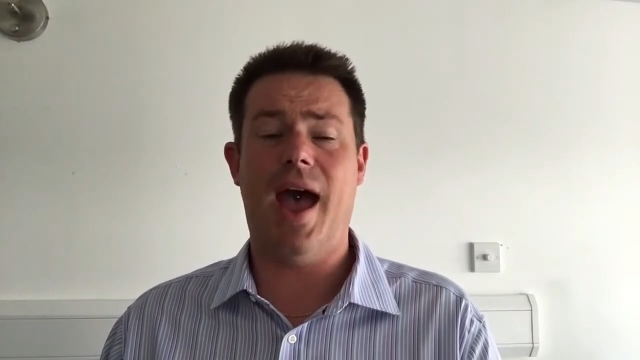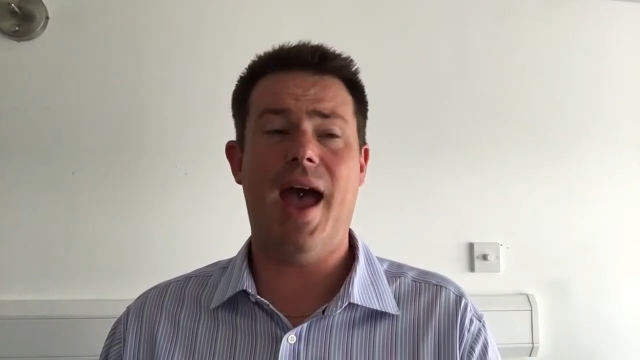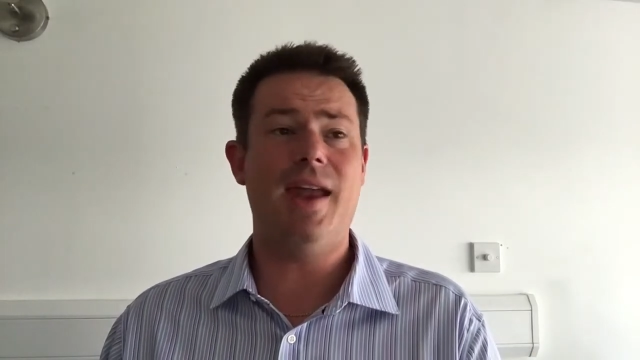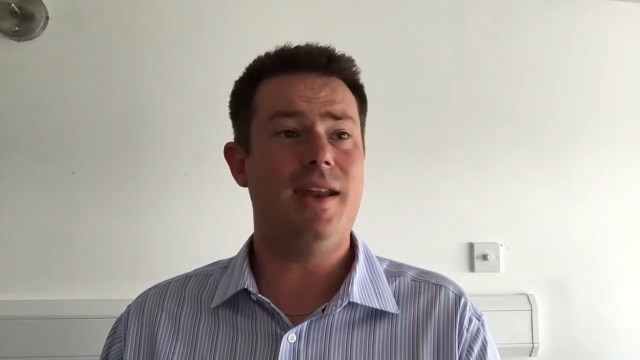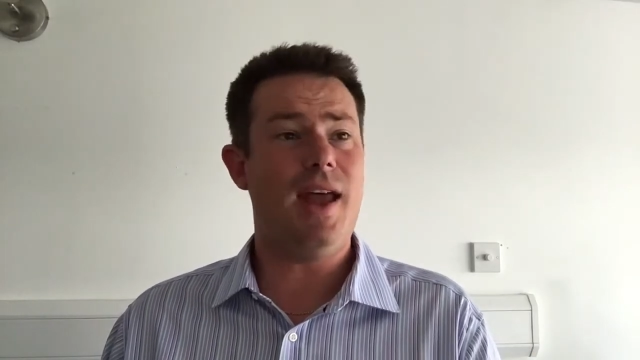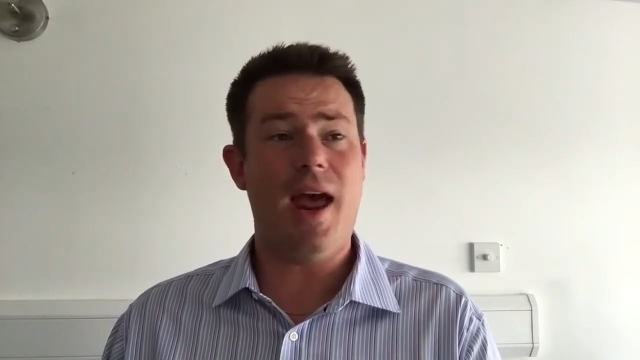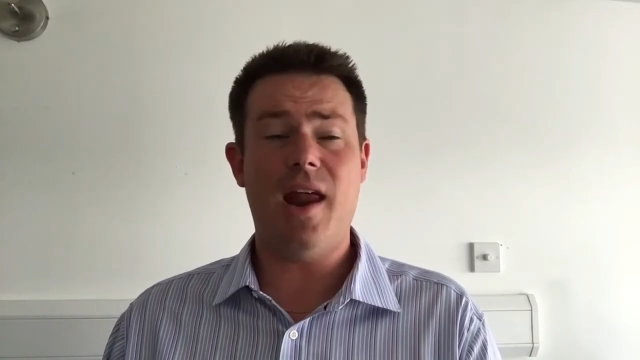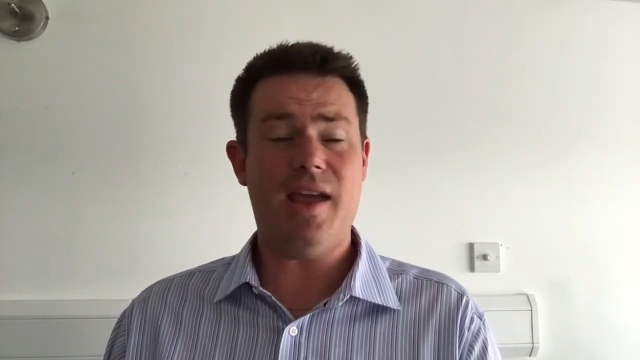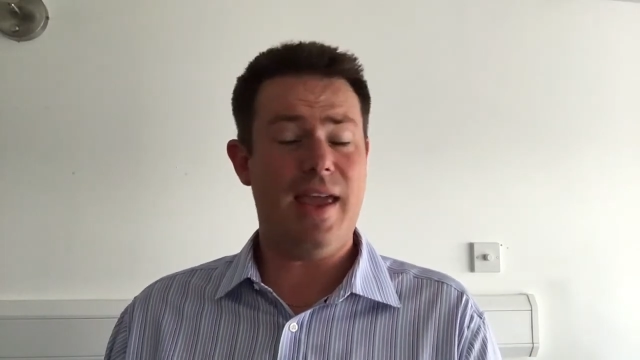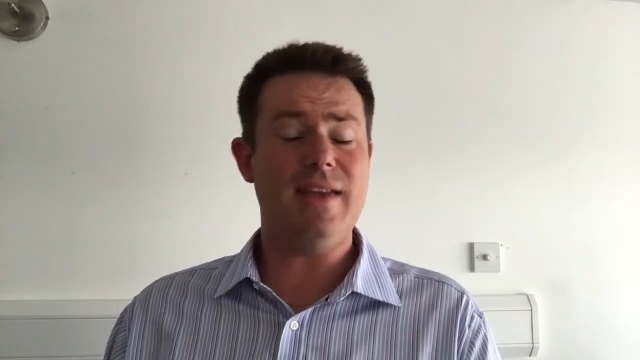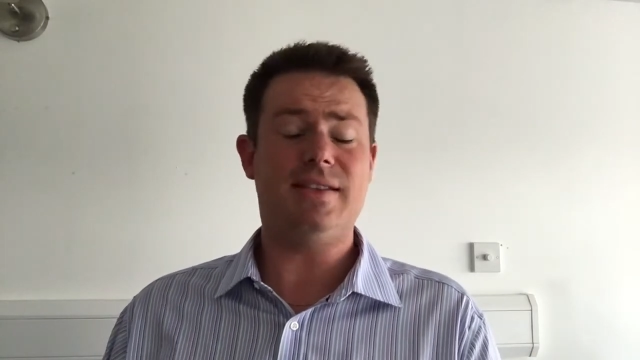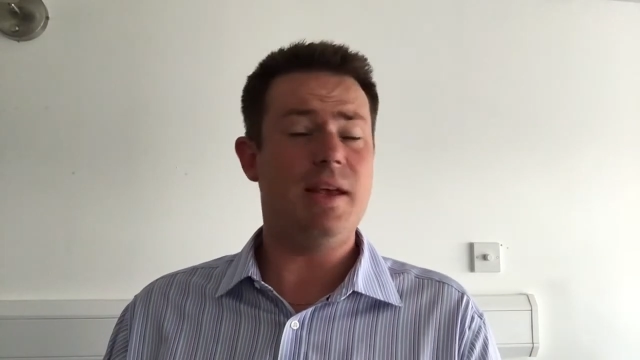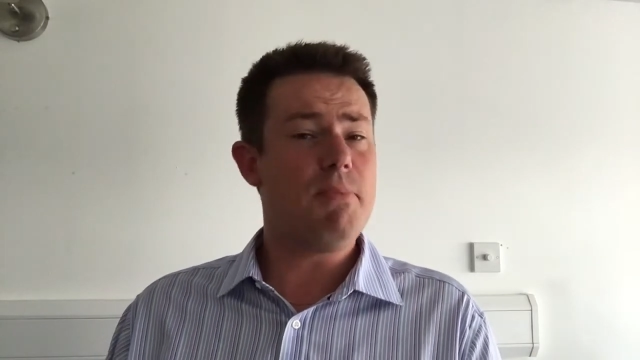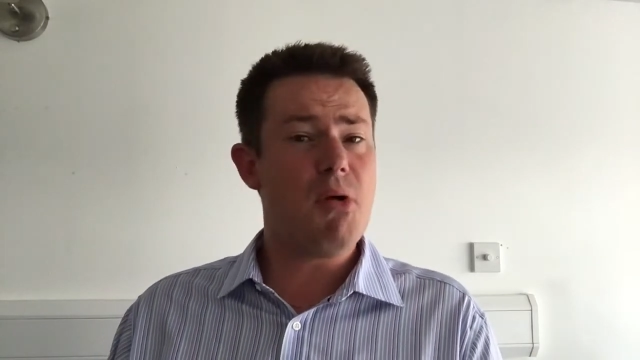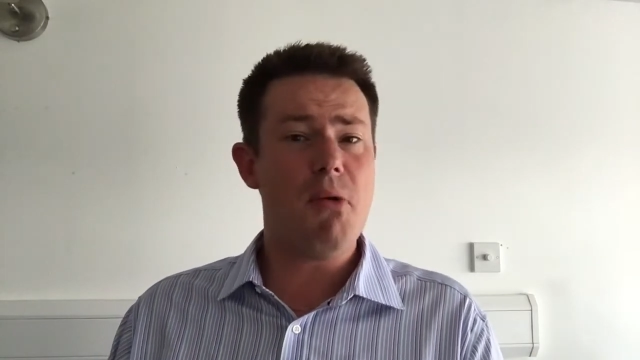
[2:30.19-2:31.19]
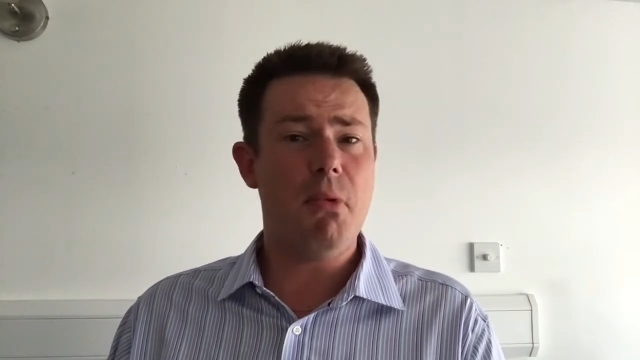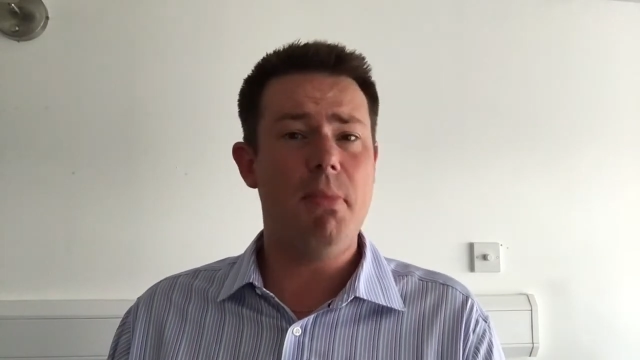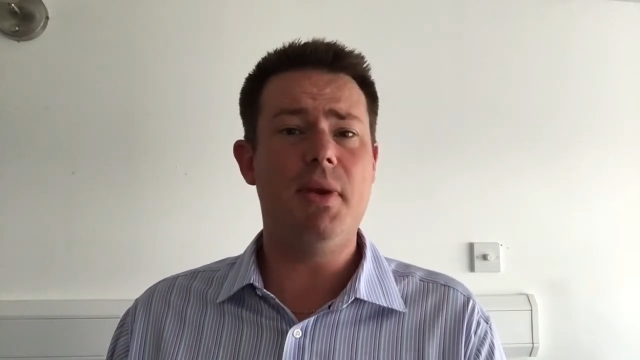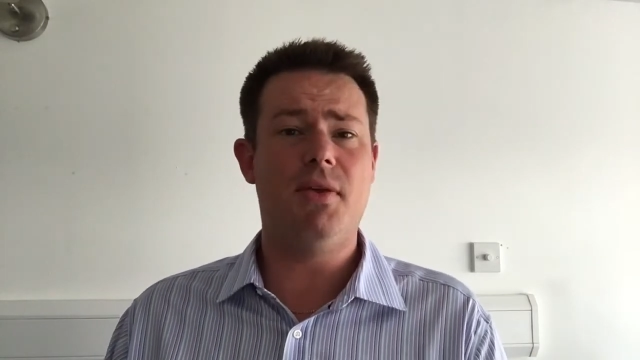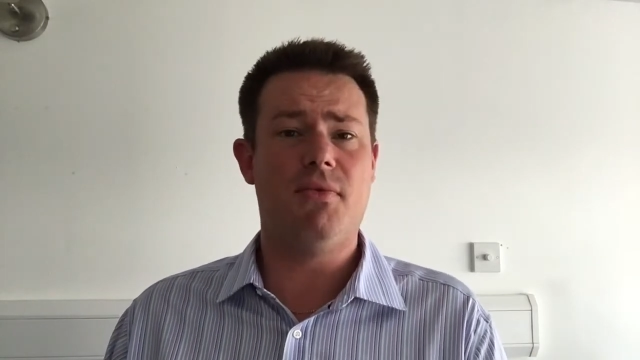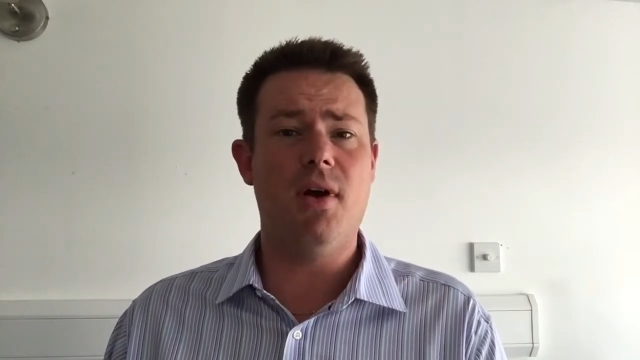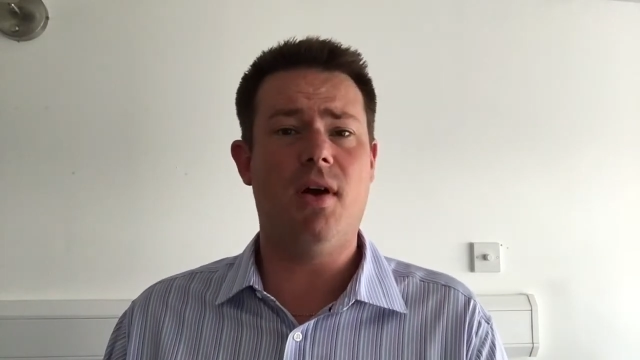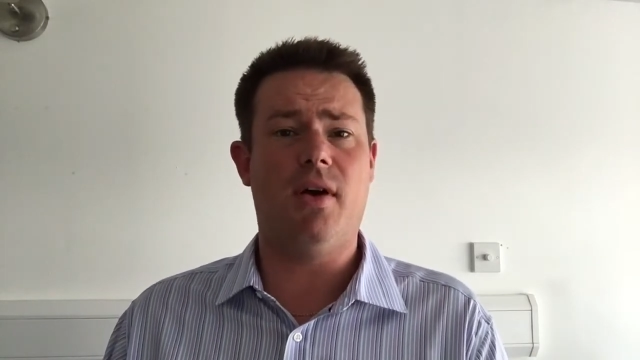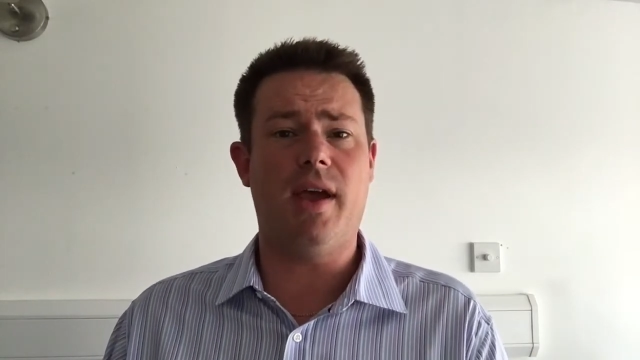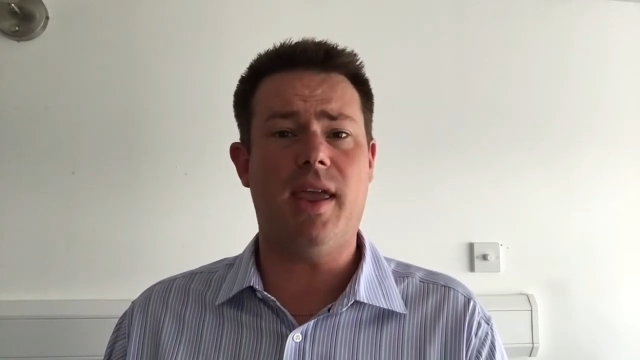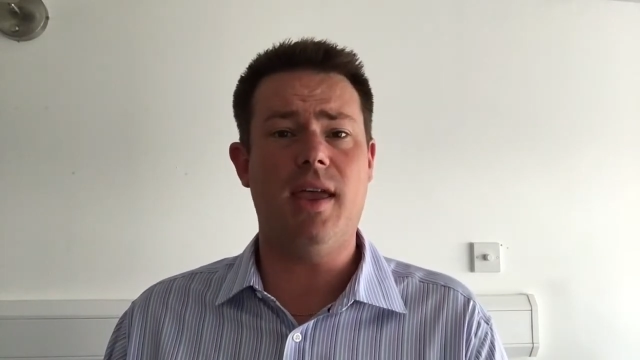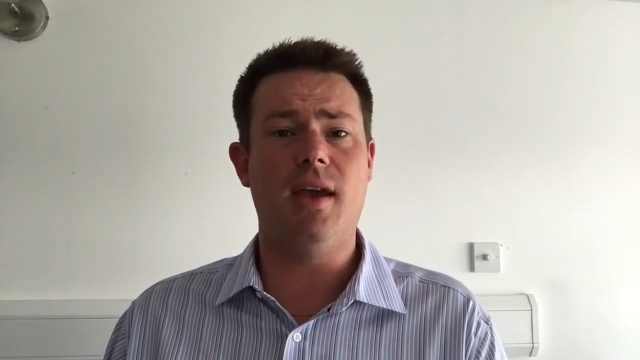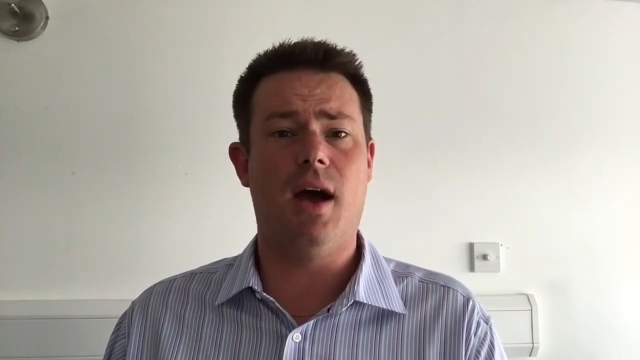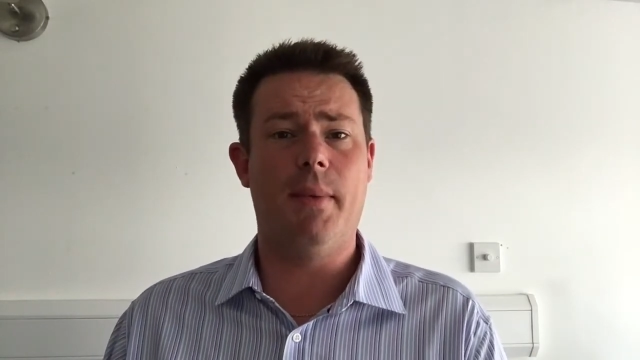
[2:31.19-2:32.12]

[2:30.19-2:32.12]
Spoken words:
and I guess they're probably right.